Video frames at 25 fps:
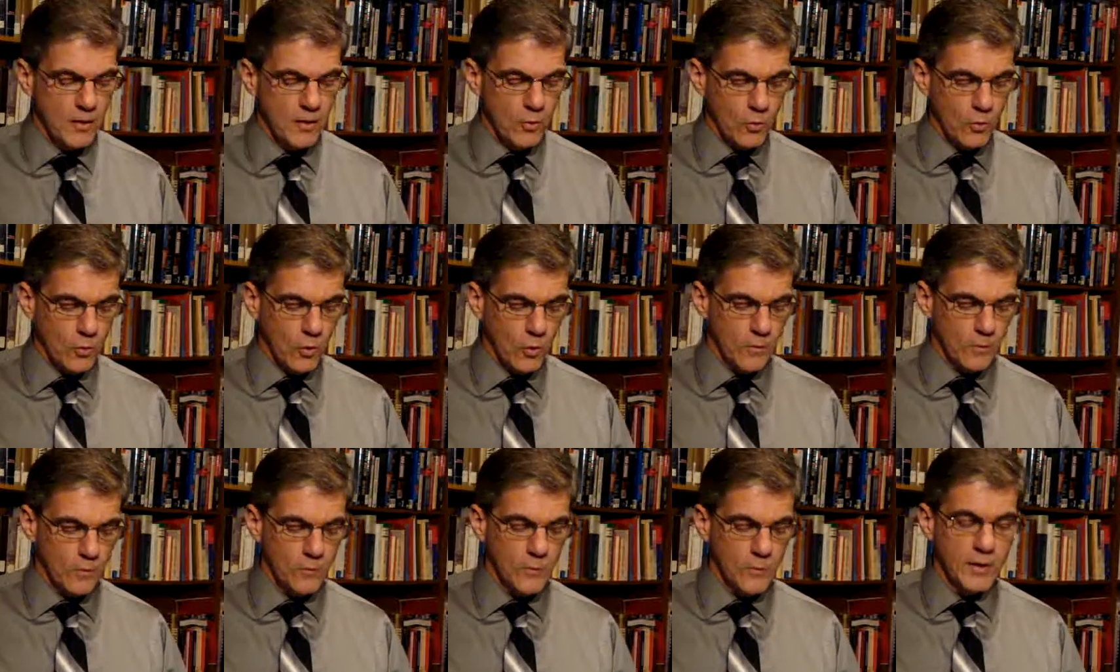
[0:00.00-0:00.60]

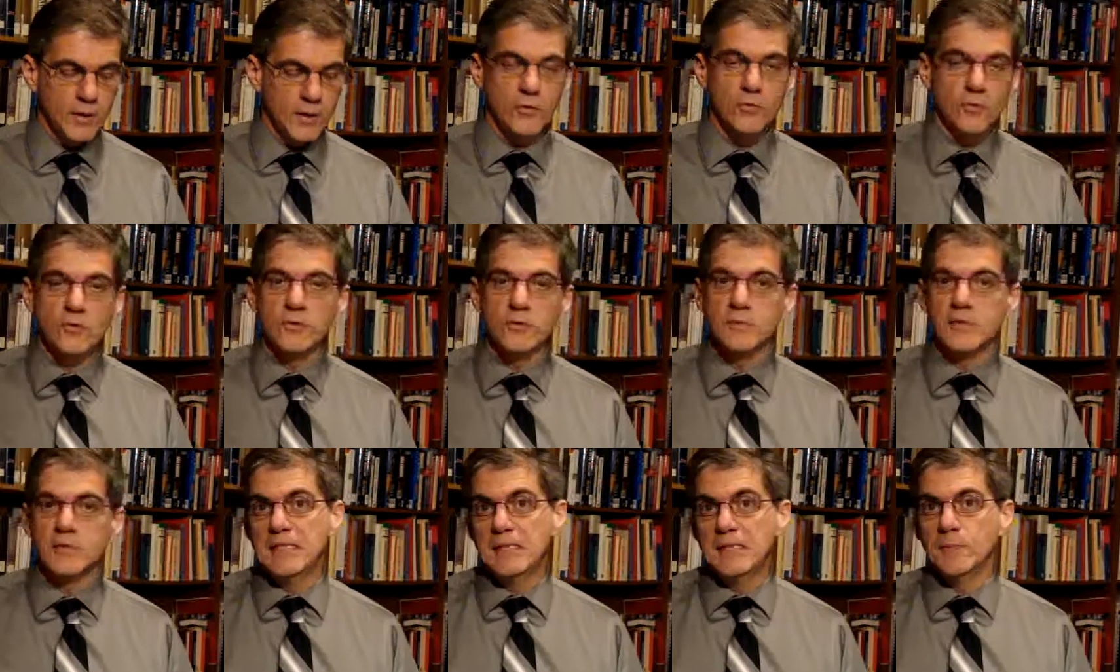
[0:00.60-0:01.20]
Or we can do
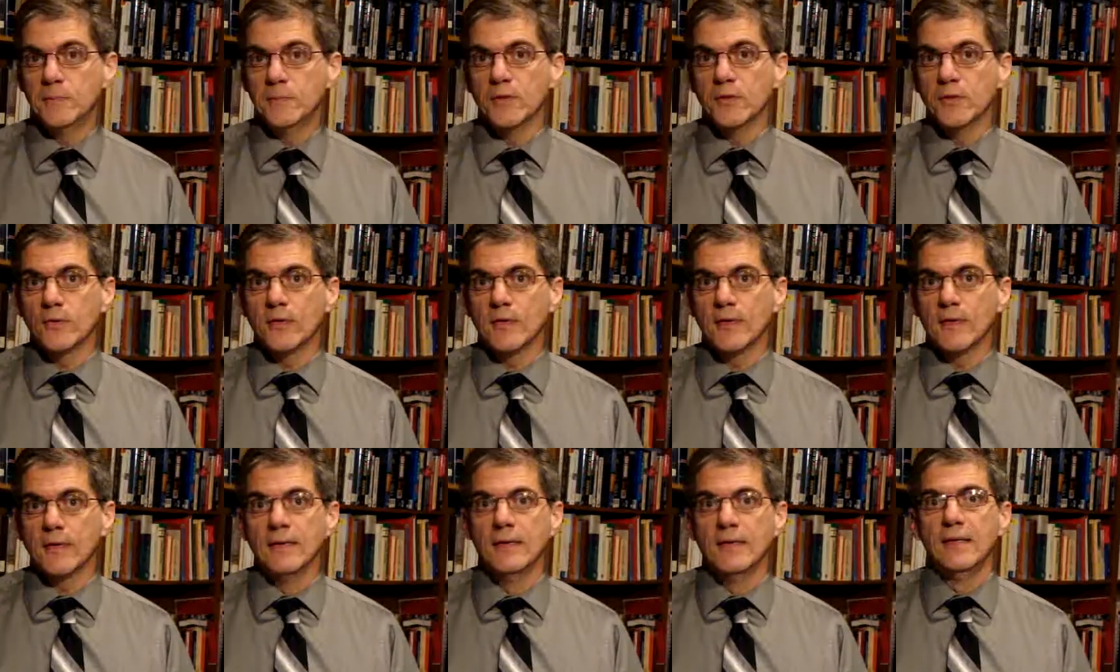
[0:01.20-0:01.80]
some team
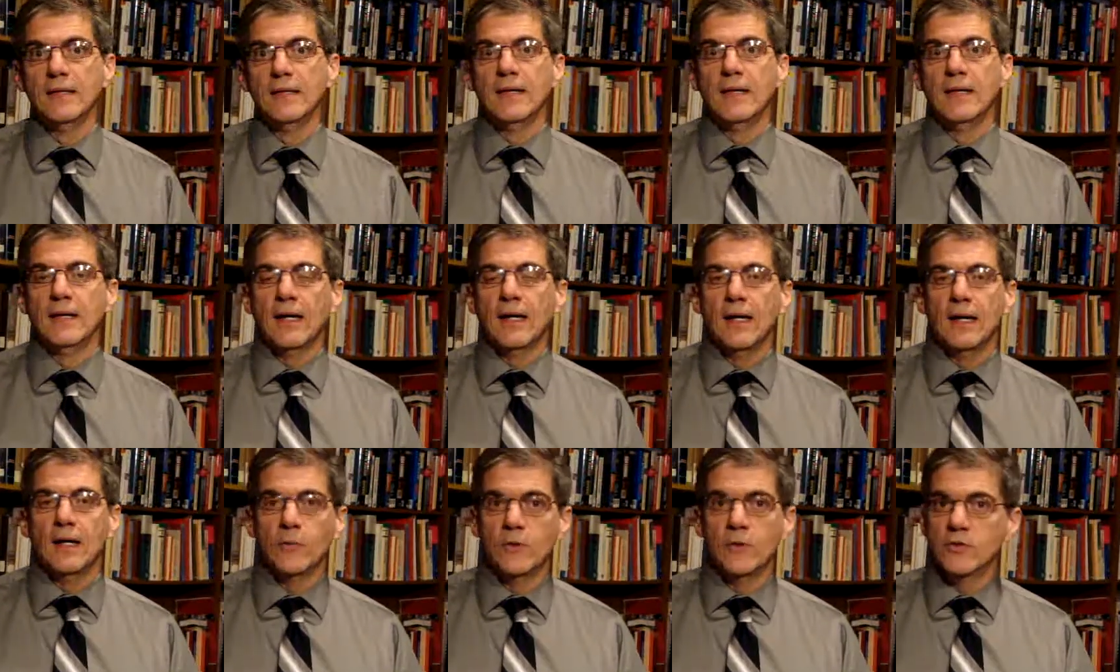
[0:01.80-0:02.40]
building.
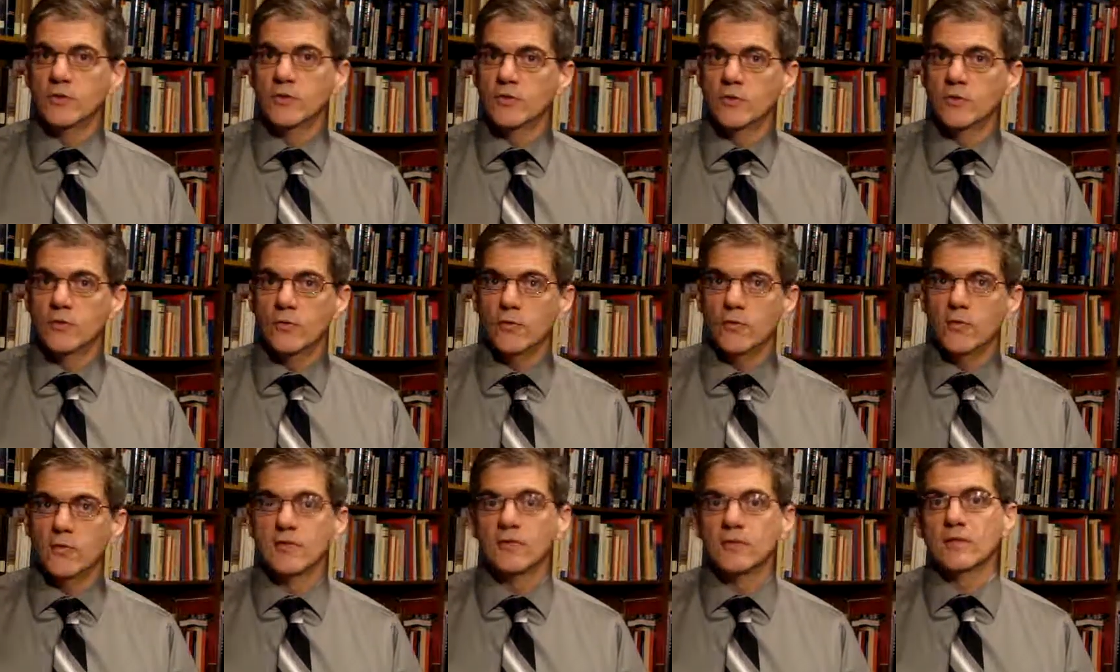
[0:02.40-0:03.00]
We used to
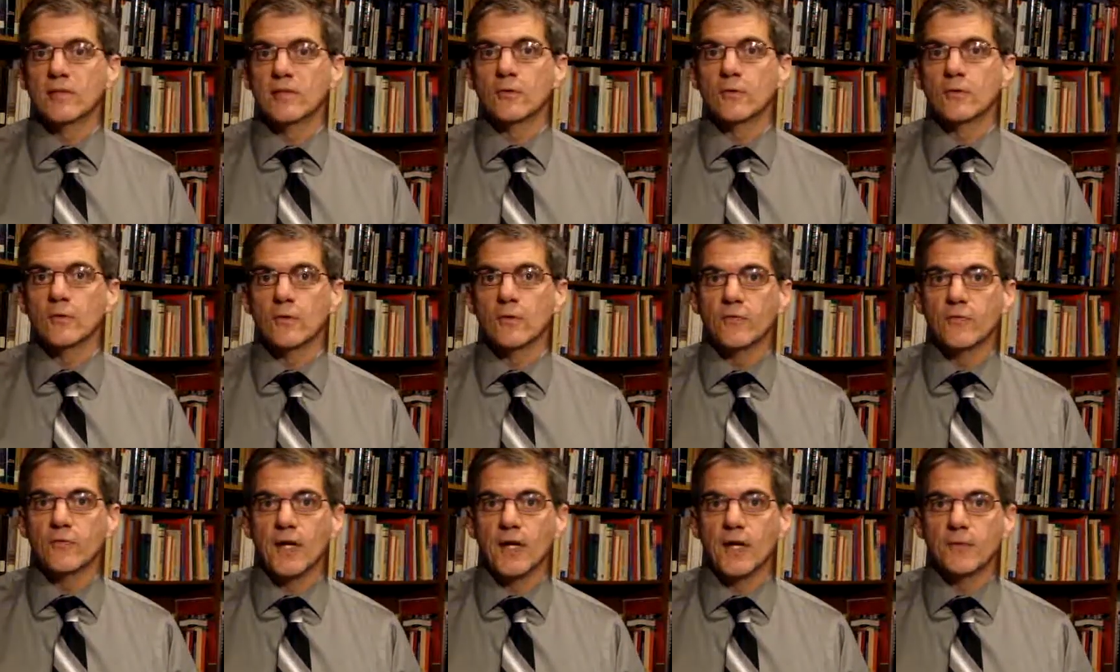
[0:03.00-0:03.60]
do this at the
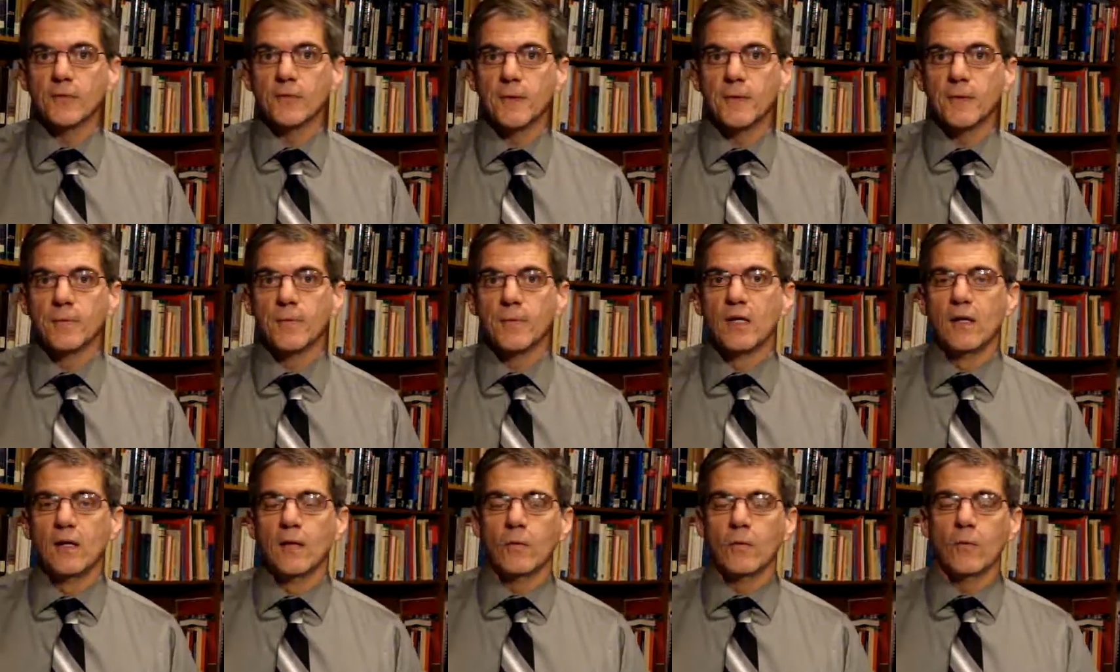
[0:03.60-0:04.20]
refinery
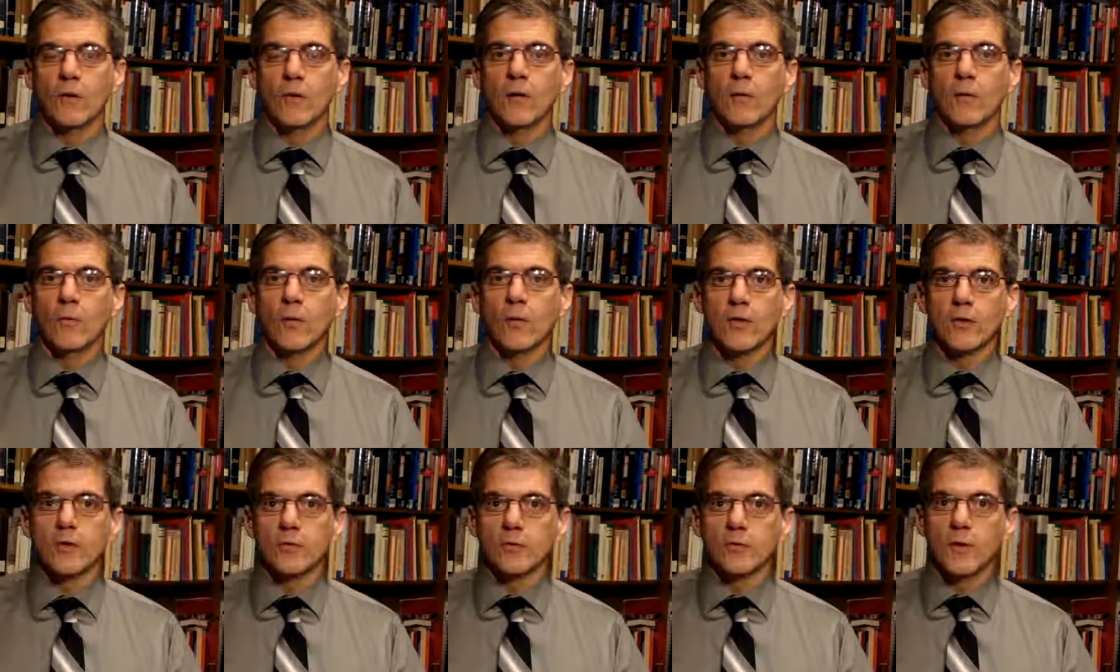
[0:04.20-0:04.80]
where I
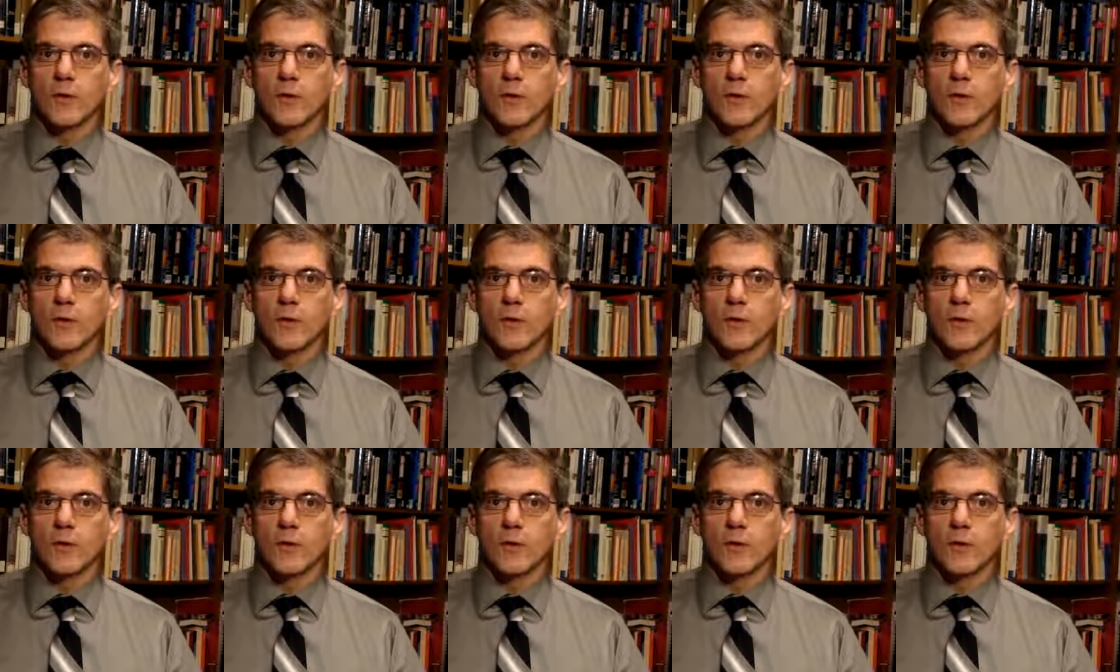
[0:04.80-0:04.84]
worked.